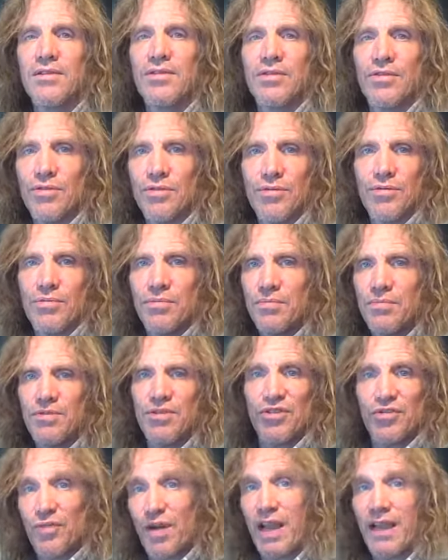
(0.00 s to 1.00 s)
to
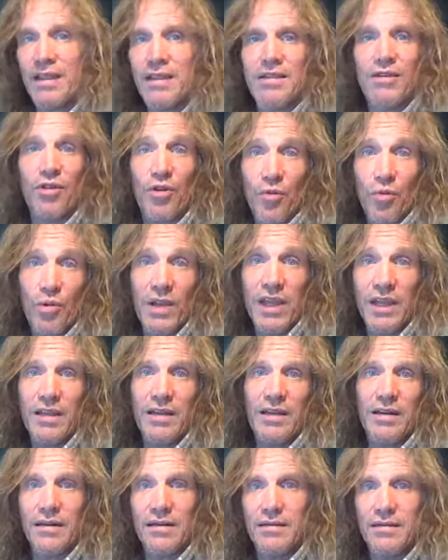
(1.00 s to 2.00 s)
strengthen or
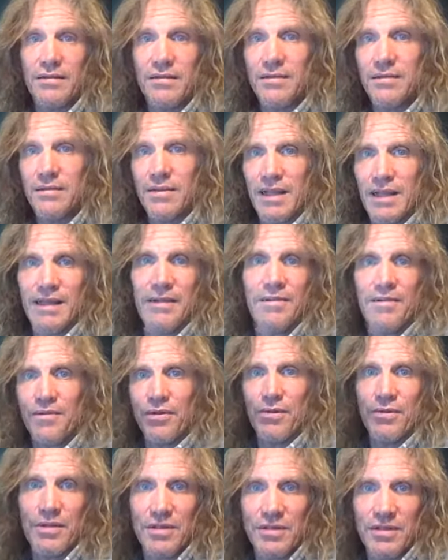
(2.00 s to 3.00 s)
weaken
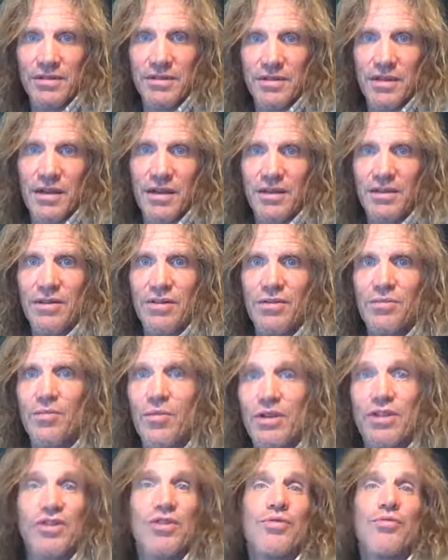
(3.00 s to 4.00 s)
influences on you
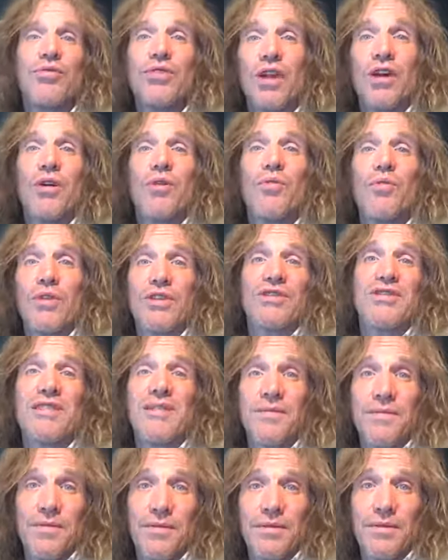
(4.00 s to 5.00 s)
once you know what's
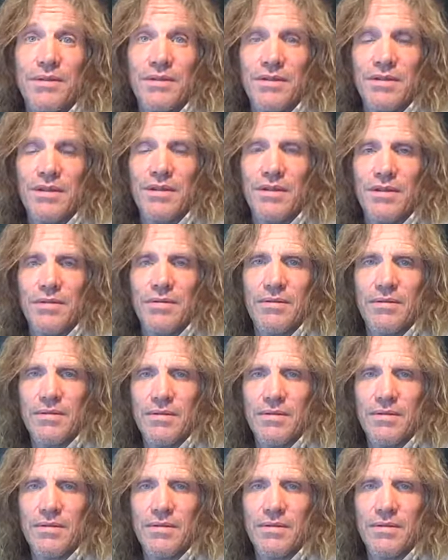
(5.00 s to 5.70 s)
influencing you.